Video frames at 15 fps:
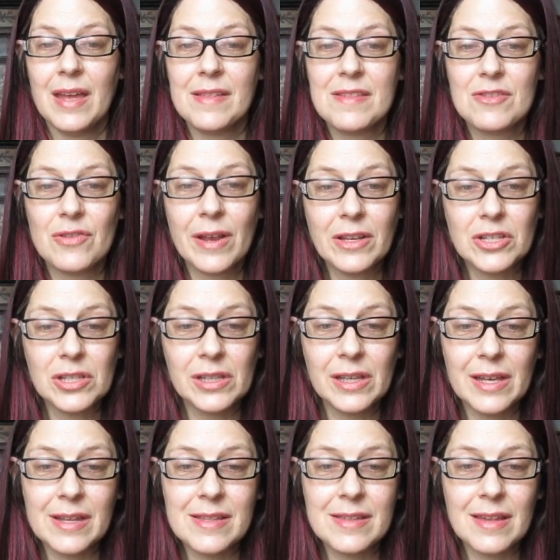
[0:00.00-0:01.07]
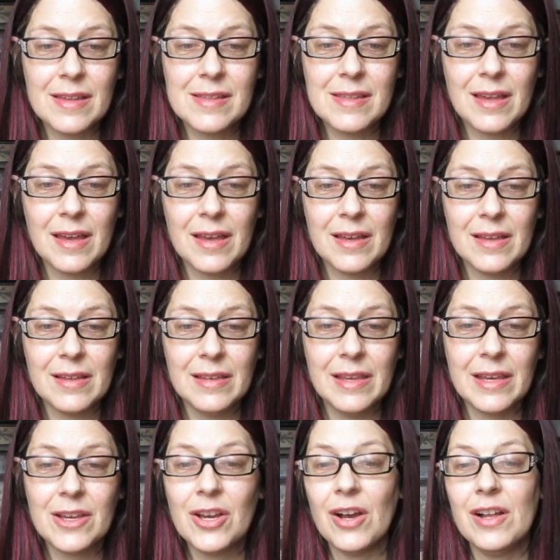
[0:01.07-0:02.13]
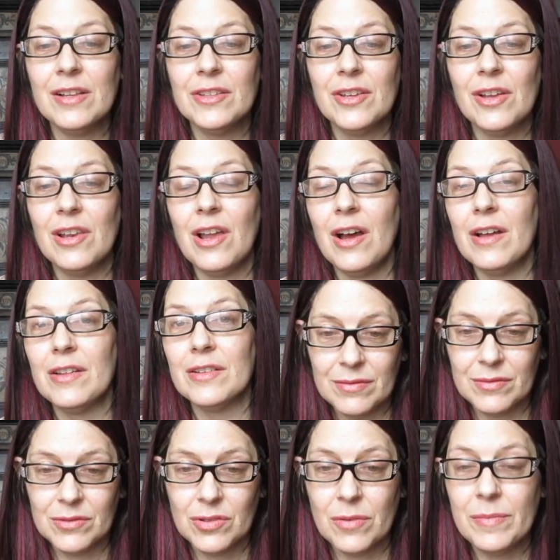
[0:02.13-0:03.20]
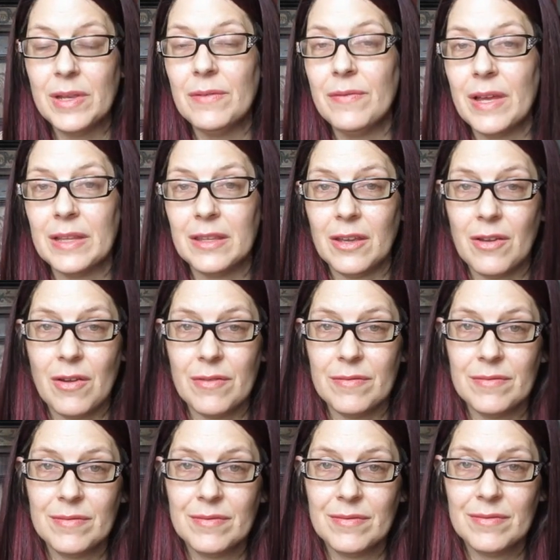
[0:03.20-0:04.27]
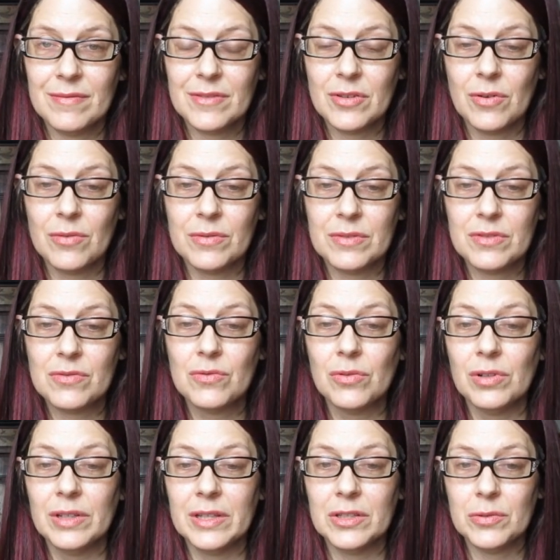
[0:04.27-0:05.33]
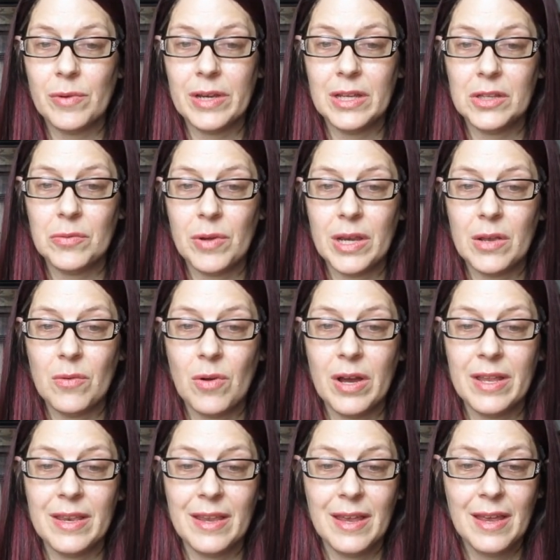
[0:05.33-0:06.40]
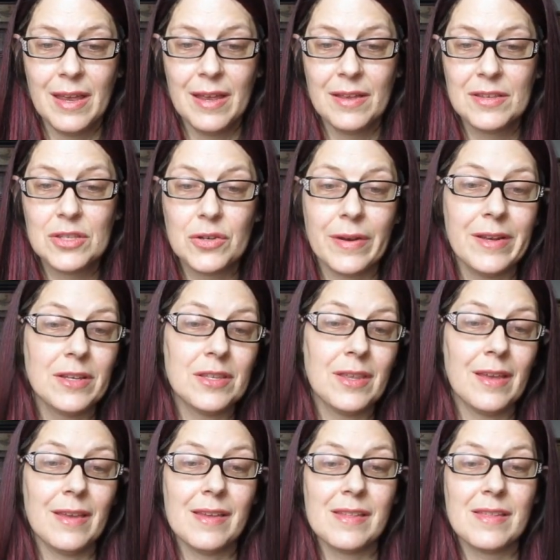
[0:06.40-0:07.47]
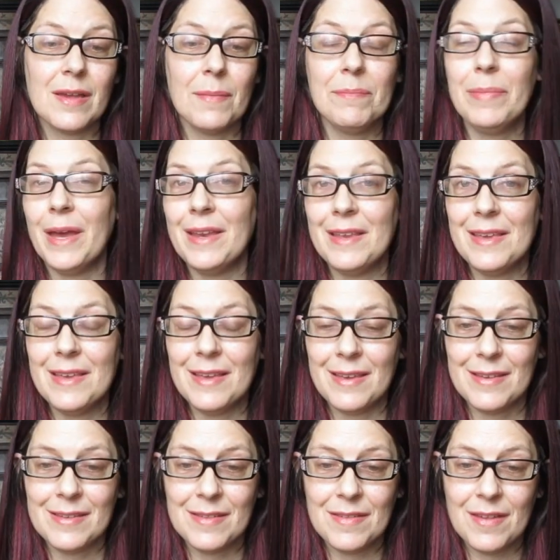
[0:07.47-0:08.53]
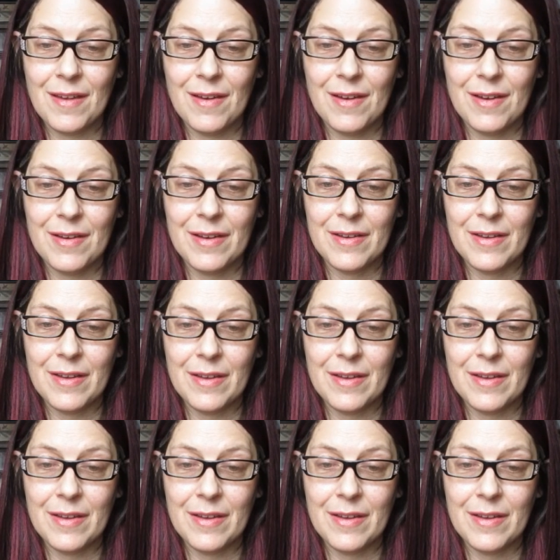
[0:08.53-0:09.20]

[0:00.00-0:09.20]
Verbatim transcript: And strangely, it says uh, L'école de l'an 2021. So, school in 2021. Strange thing is, Betty is uh,